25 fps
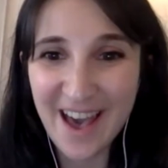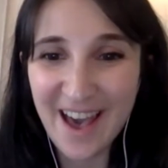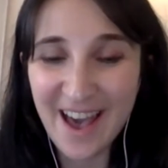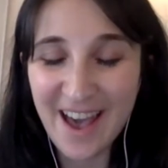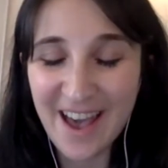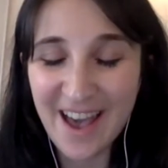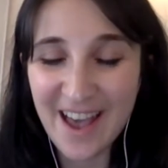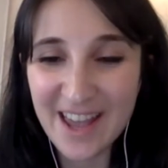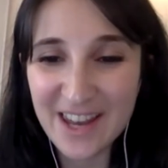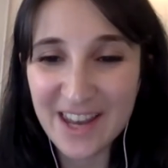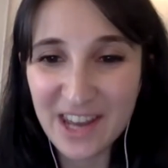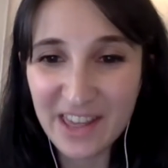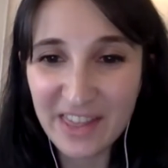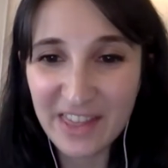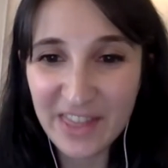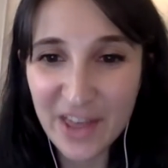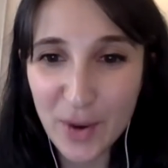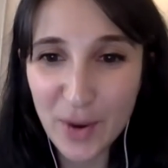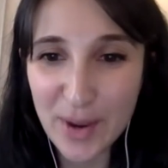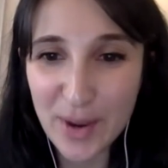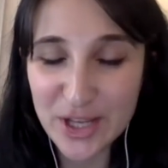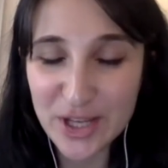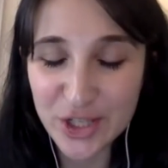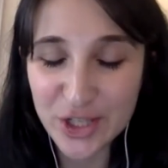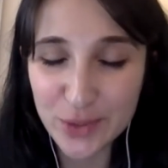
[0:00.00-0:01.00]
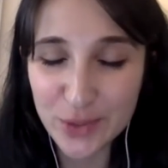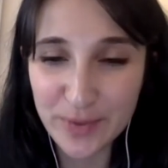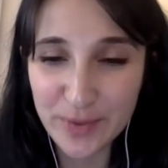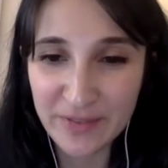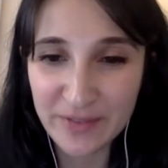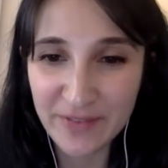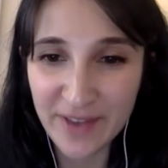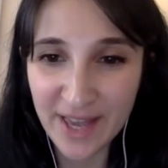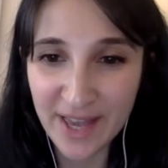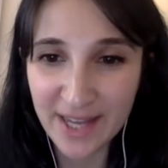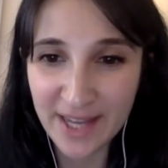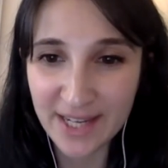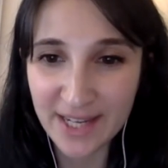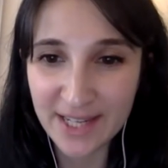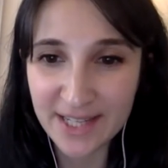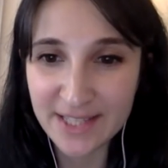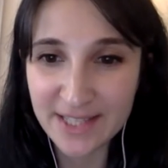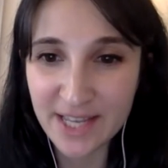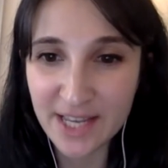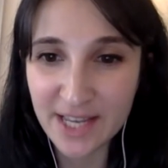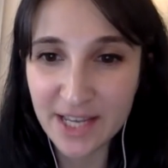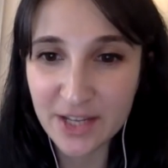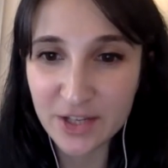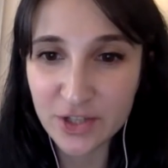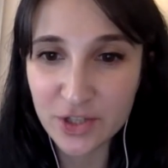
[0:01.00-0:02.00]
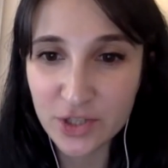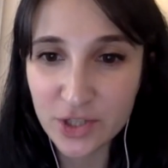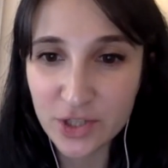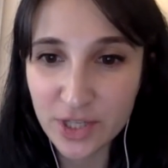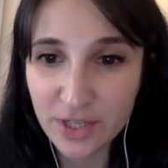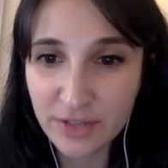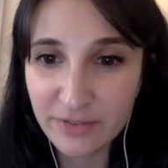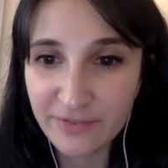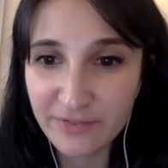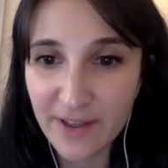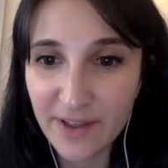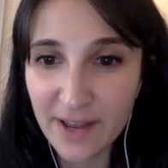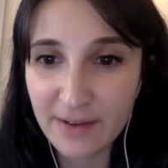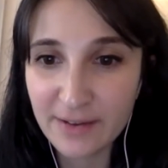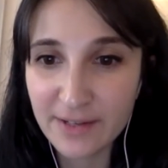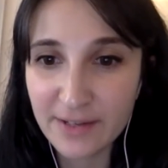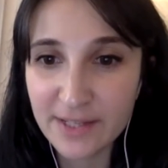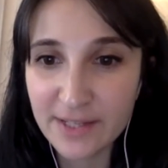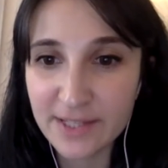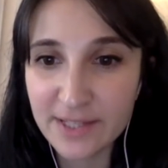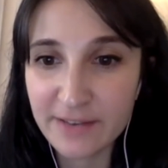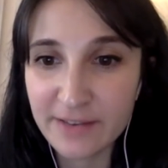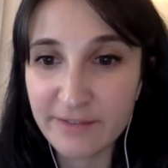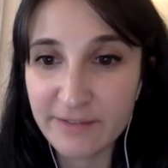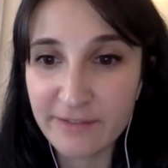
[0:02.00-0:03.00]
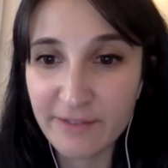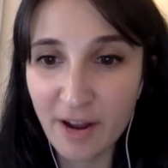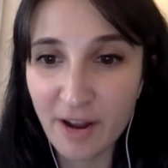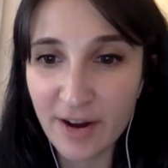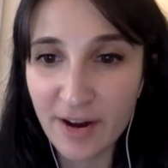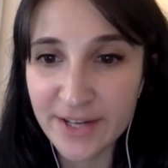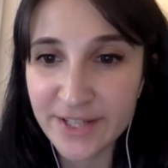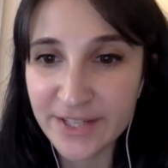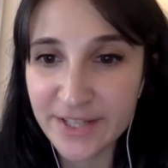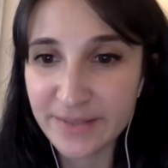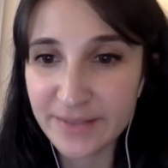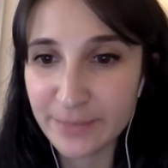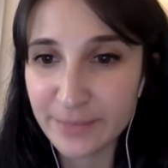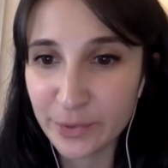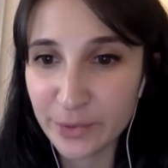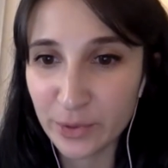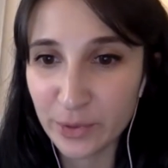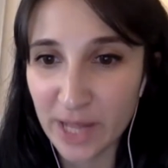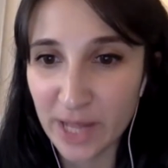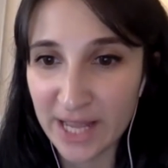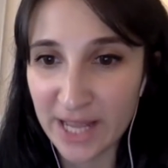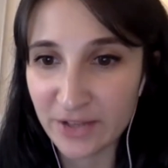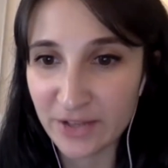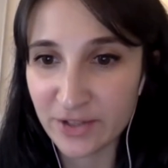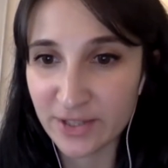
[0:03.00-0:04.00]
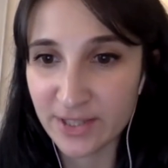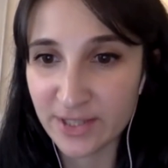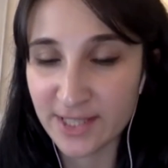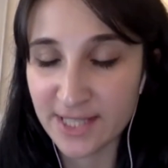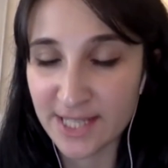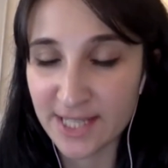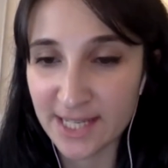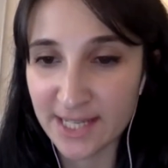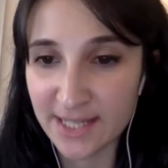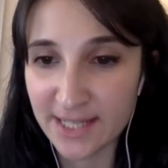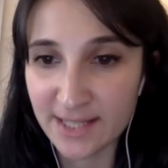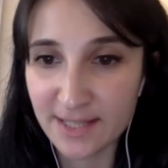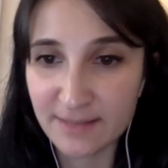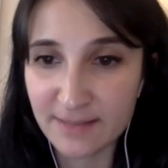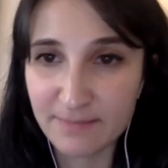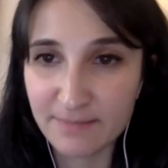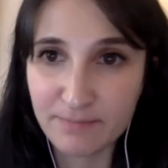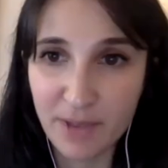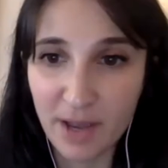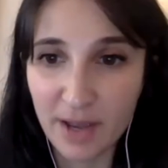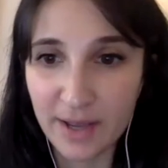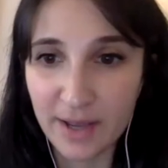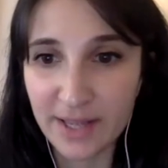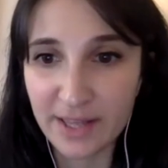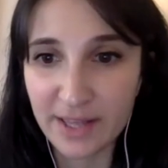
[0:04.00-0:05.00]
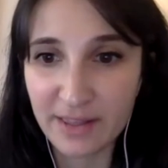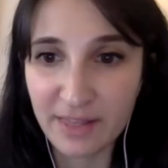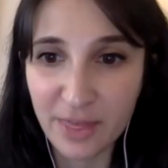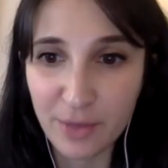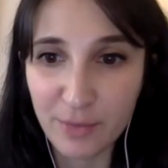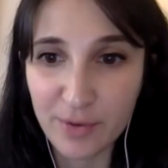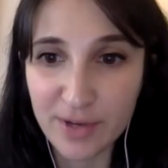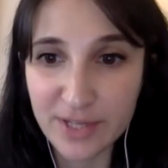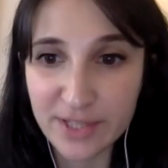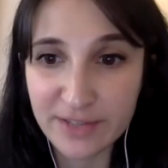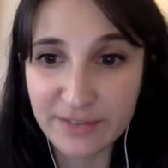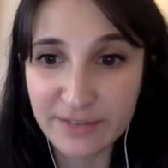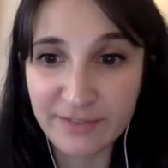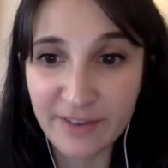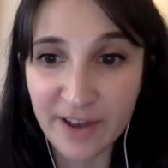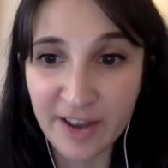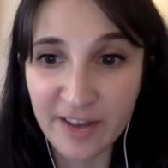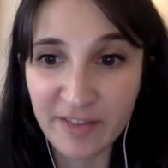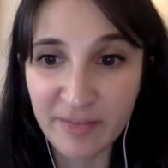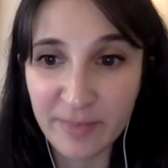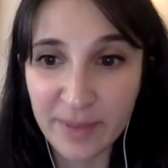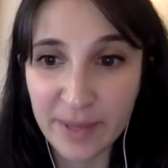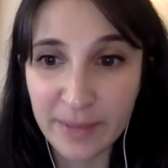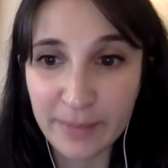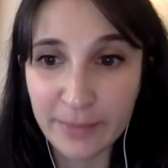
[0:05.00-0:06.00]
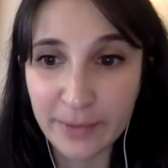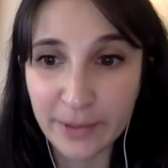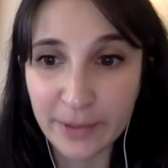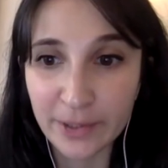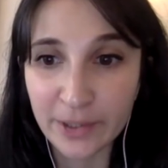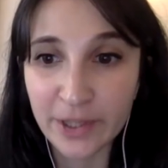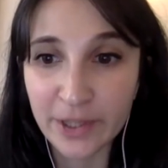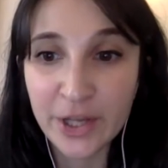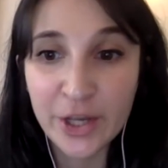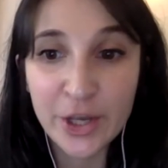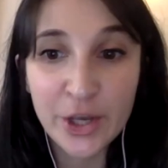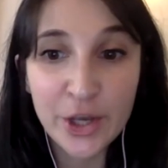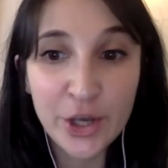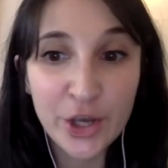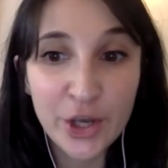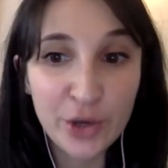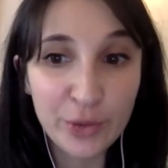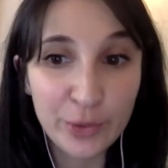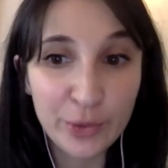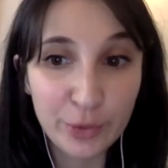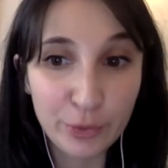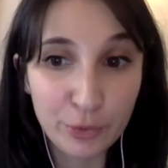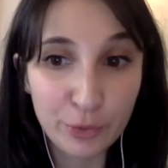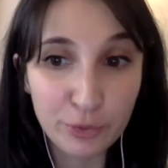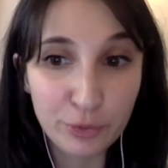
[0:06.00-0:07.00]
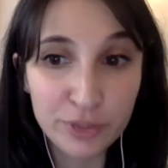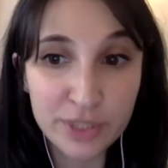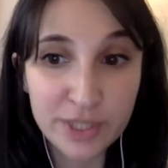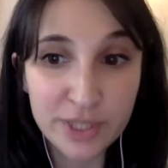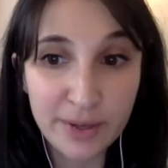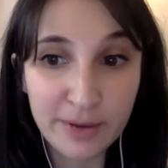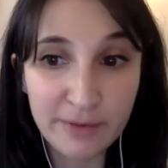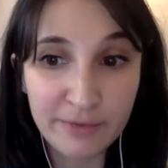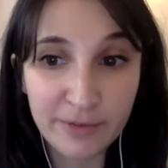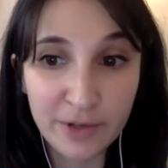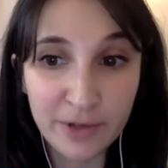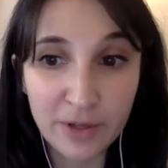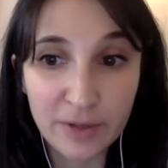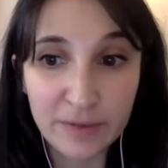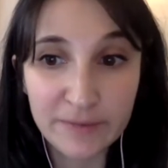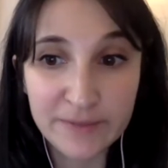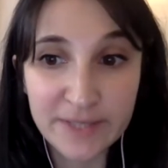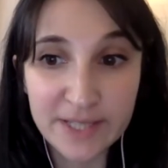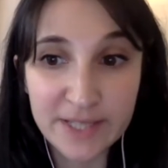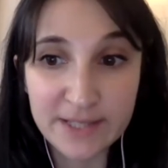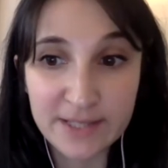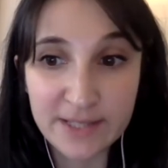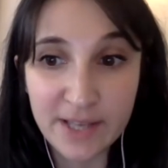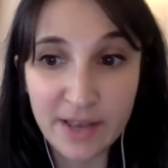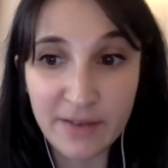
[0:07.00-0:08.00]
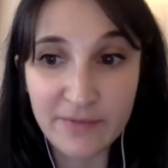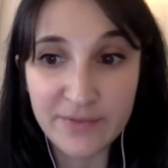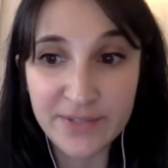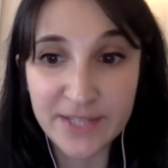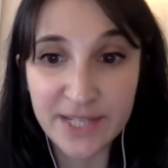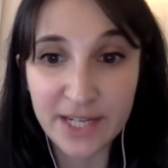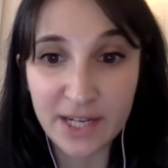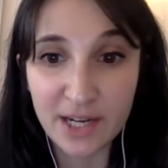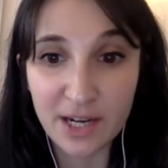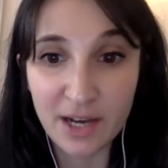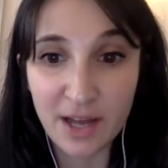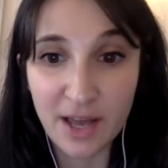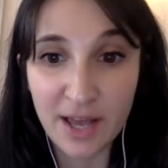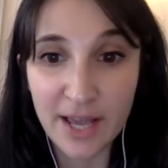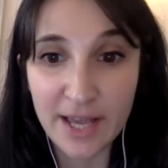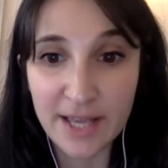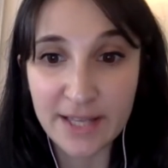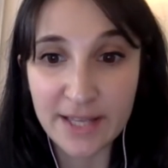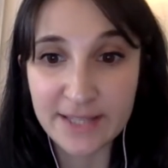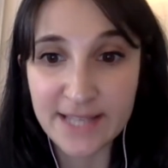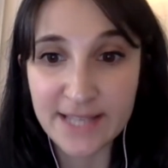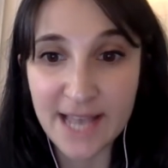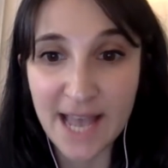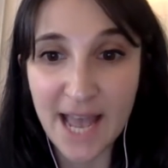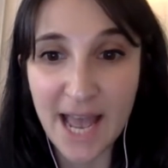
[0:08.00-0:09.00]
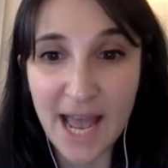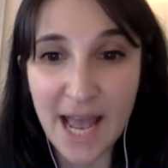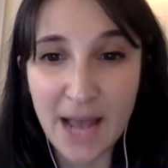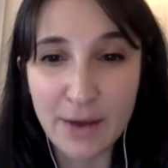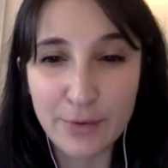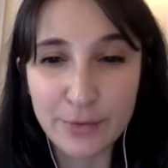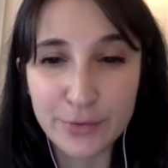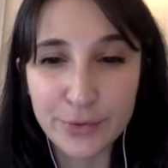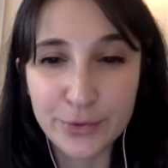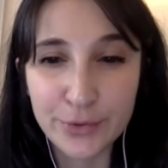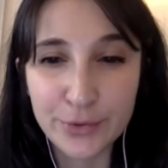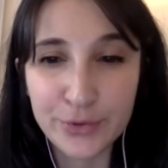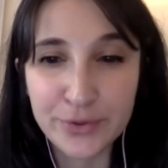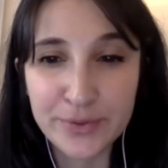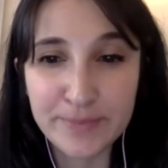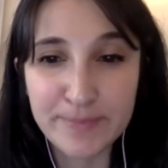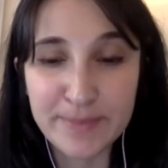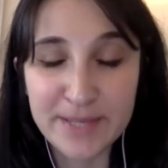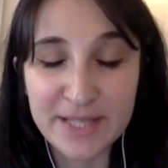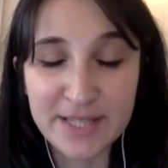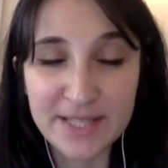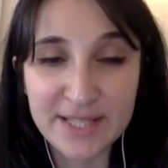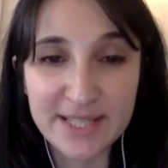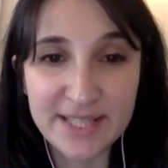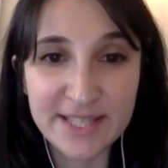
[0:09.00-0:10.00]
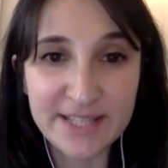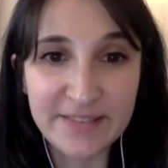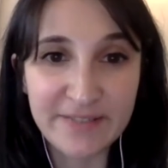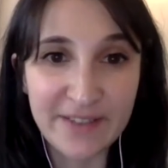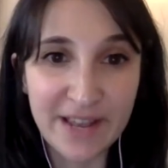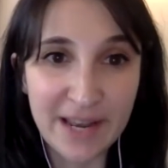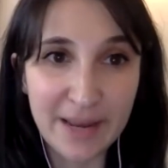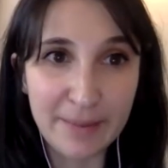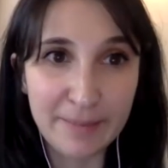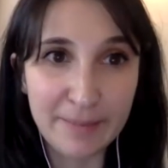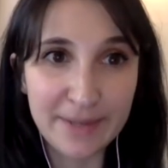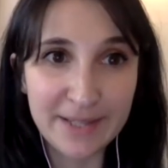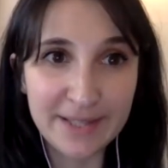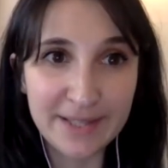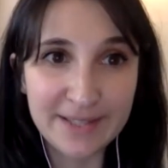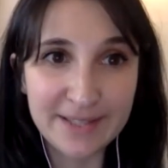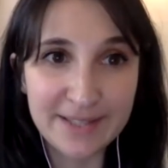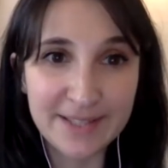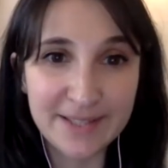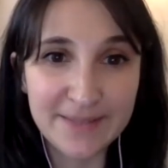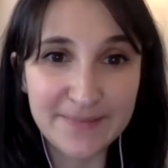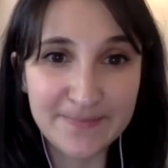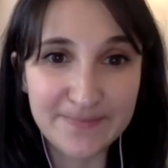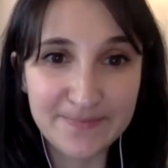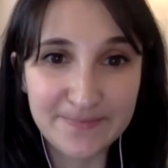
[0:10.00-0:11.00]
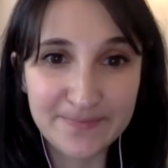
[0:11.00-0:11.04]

Another question we've had is, should founders of very small agencies, i.e. 3 to 5 people, who are also involved in servicing clients, outsource business development?